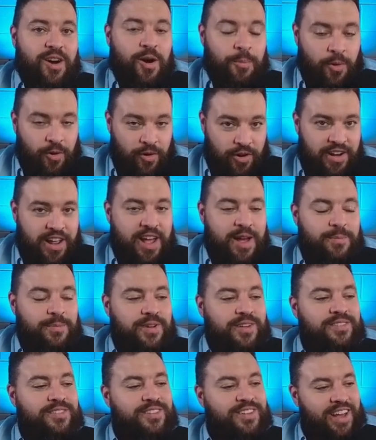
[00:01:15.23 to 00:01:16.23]
Omarion
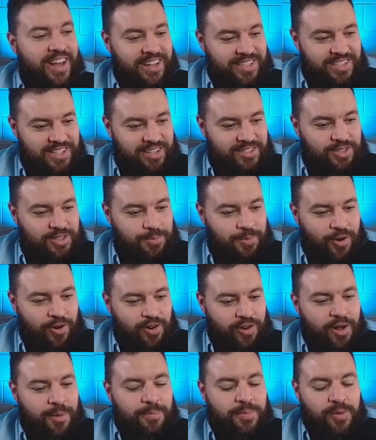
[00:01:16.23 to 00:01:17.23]
Hampton, as I just
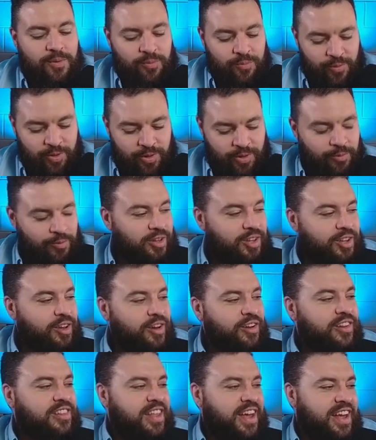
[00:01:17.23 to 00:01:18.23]
brought up, really, really
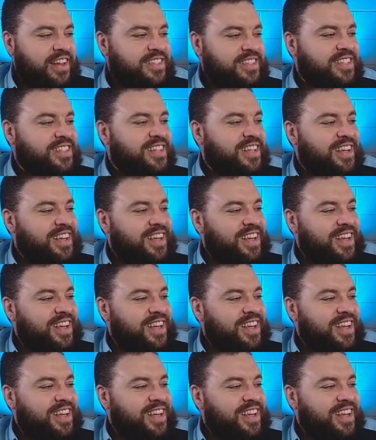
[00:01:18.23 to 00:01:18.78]
good at that.